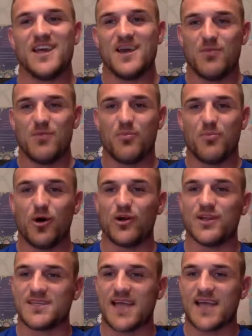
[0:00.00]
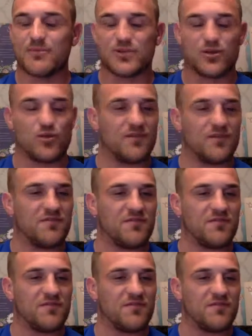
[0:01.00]
But Paul is absolutely
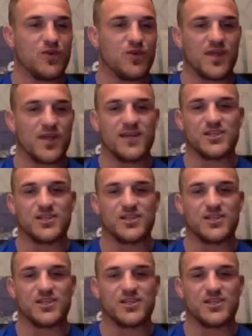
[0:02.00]
flying in the UK.